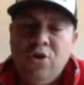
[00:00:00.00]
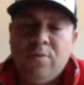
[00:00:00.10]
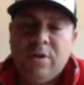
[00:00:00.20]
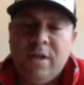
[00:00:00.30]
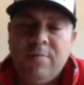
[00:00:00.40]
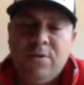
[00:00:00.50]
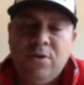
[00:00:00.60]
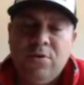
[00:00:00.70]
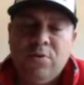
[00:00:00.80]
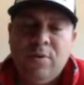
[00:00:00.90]
who proclaim
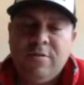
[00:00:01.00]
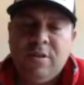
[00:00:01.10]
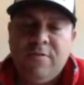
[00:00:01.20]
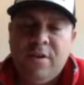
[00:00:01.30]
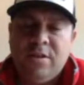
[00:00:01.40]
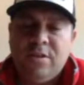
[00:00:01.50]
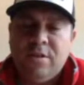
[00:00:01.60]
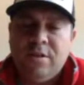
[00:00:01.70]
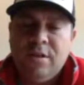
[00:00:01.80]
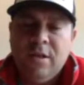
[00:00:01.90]
to you the way of
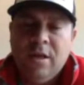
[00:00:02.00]
salvation.